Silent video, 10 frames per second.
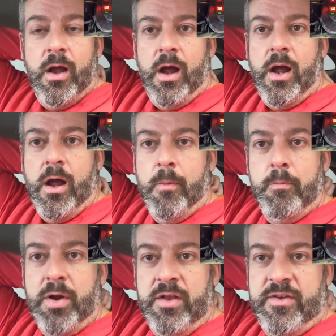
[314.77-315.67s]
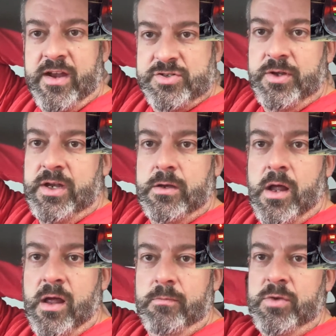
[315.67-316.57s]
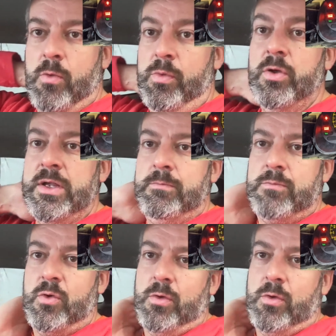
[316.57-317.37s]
but it's actually, really,